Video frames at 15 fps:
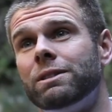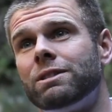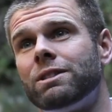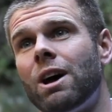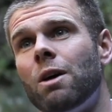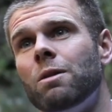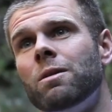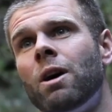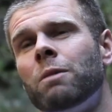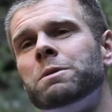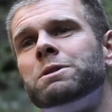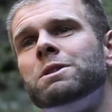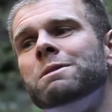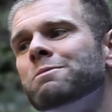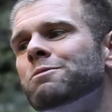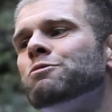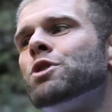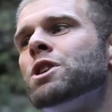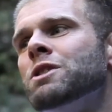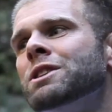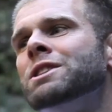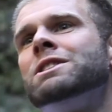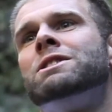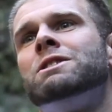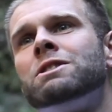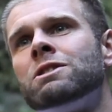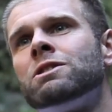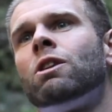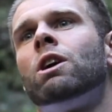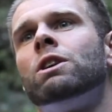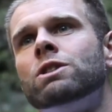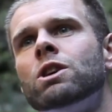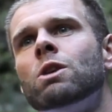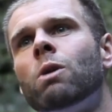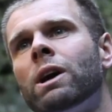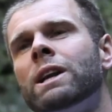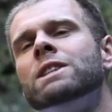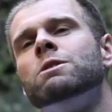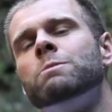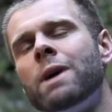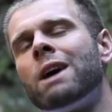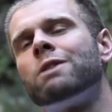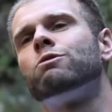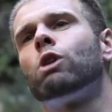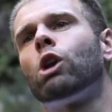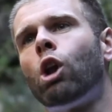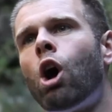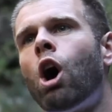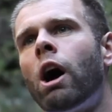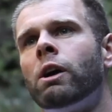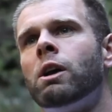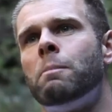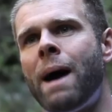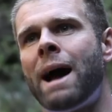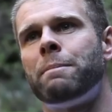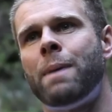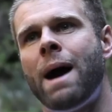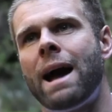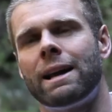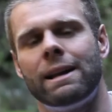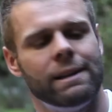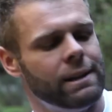so obviously running the distances I do, I need to be able to rely on a backpack